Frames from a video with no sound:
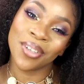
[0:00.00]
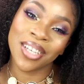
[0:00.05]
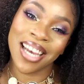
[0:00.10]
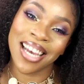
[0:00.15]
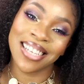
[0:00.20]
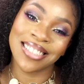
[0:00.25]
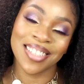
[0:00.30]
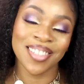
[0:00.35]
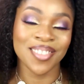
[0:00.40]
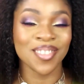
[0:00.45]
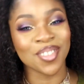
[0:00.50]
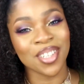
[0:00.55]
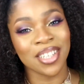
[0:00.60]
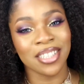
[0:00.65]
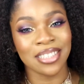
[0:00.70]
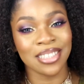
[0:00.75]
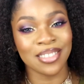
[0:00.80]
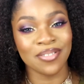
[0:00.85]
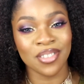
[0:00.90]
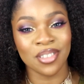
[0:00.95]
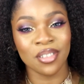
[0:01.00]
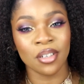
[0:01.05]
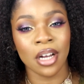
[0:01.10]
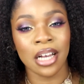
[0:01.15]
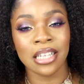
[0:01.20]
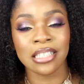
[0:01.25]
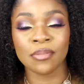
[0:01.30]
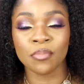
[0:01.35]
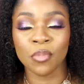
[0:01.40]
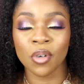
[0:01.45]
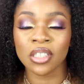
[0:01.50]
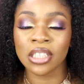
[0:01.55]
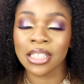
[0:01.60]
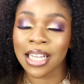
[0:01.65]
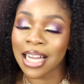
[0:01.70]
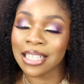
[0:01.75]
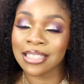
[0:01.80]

you guys enjoyed this video as much